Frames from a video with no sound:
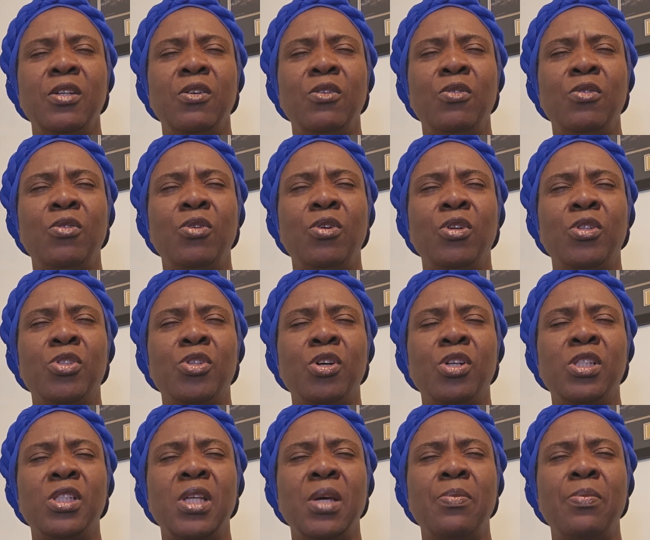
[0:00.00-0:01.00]
Oh Lord,
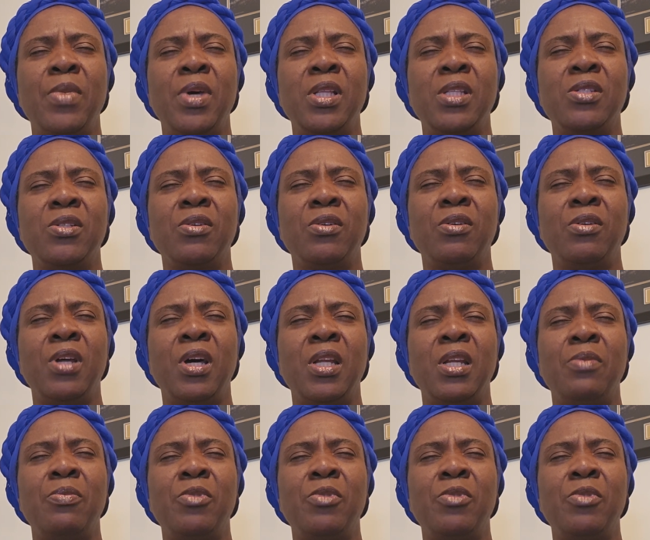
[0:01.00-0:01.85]
touch their mental and